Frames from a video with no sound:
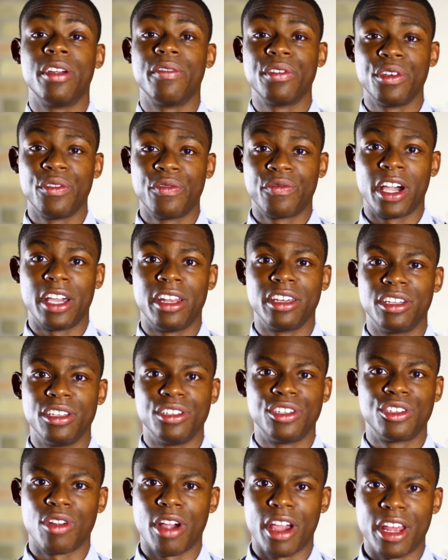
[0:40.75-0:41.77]
whenever you find a
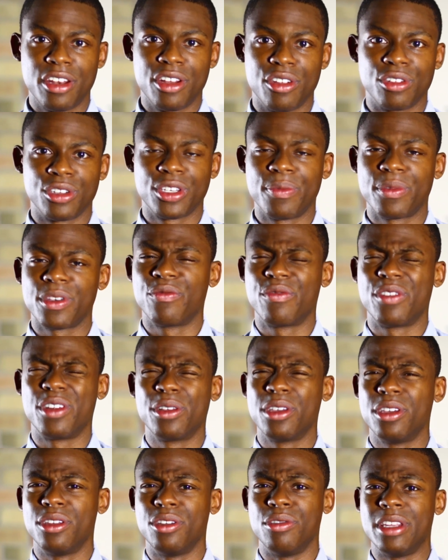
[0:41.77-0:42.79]
good trend or something
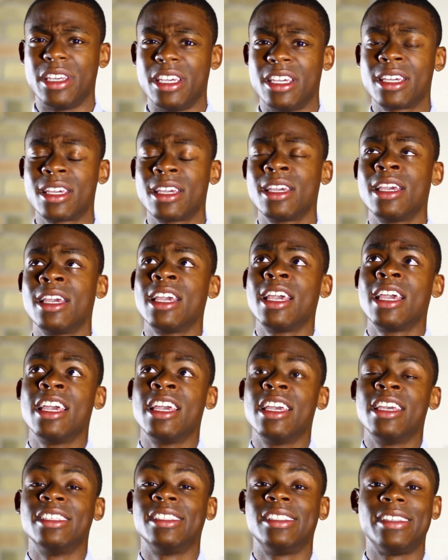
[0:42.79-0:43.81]
really unique,
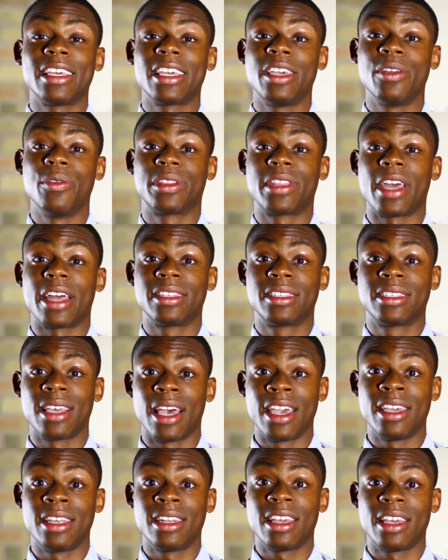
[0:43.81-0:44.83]
sticking with that
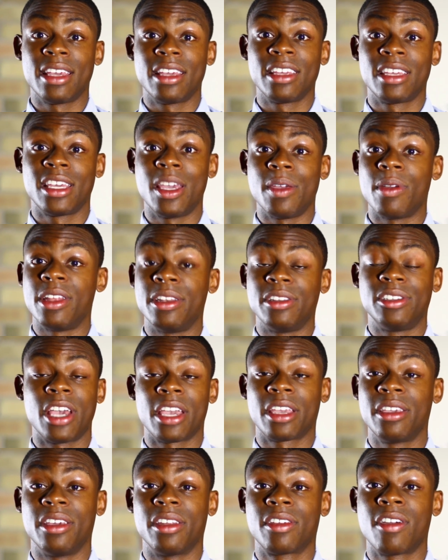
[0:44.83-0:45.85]
site and
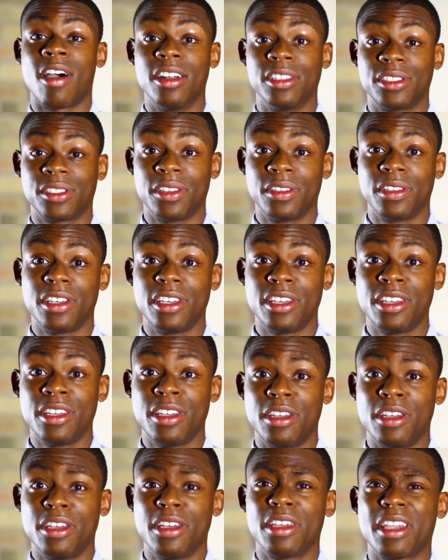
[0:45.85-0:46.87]
checking it constantly,
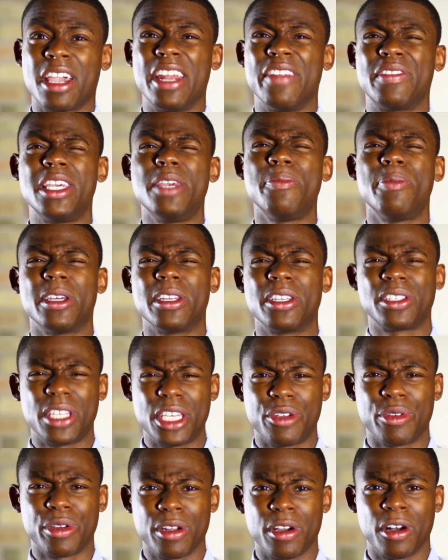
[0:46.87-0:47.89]
kind of keeping it a
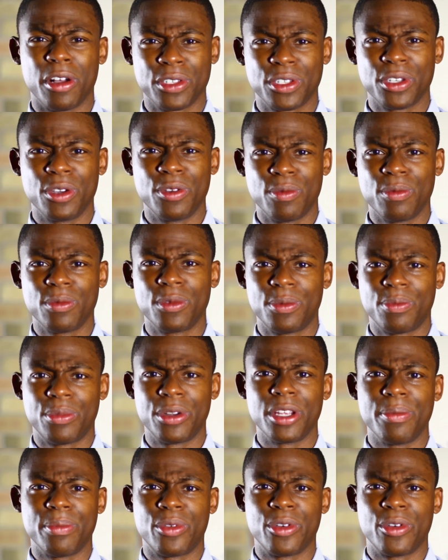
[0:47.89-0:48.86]
secret also, it's pretty